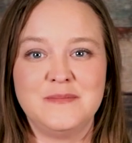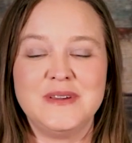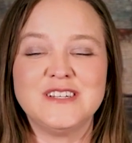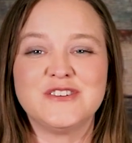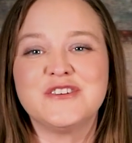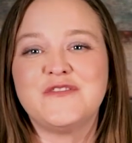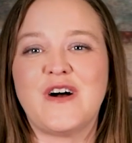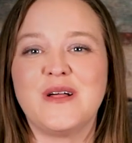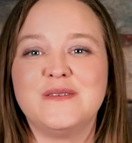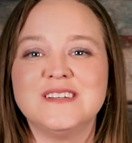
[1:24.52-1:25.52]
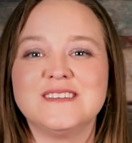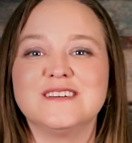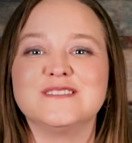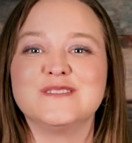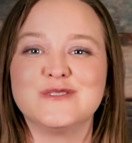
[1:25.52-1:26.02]
Be sure to follow us
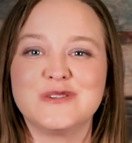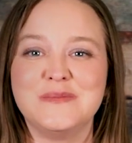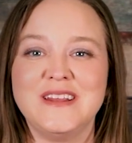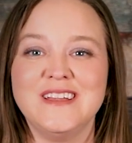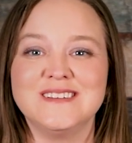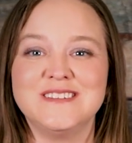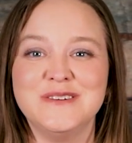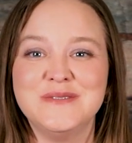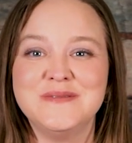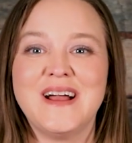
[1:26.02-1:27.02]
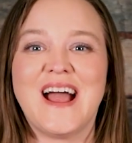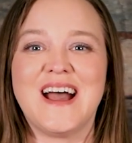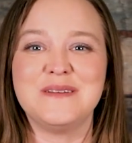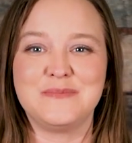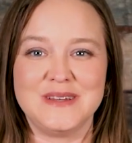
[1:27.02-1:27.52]
on social media too
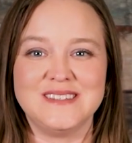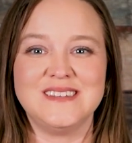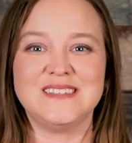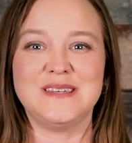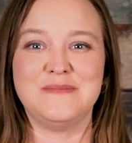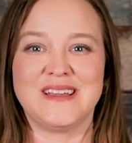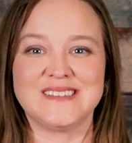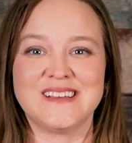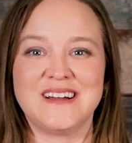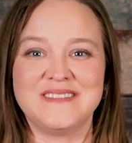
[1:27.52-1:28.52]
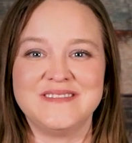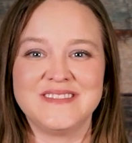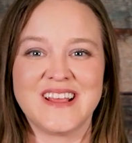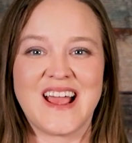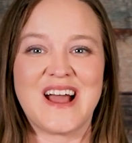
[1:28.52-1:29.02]
at BCC Mesa.
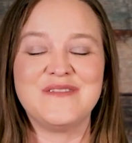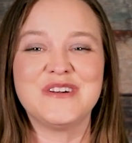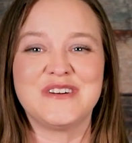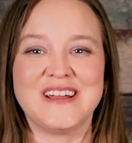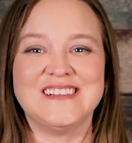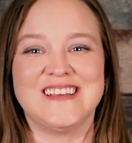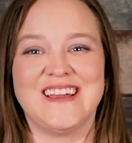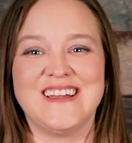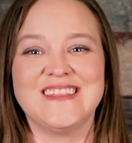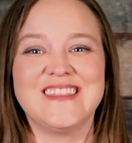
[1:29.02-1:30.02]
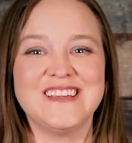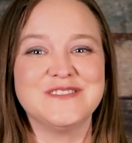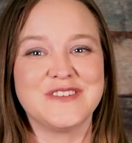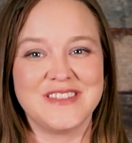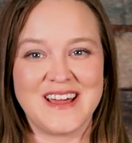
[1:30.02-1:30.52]
Have a great day and
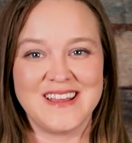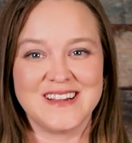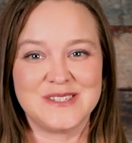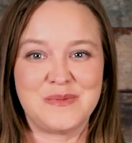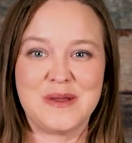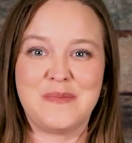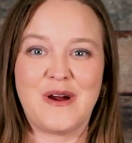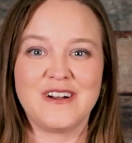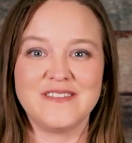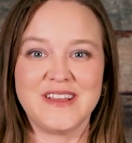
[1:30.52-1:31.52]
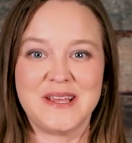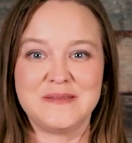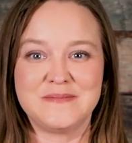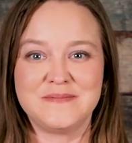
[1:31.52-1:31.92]
thanks for letting us be a part of it.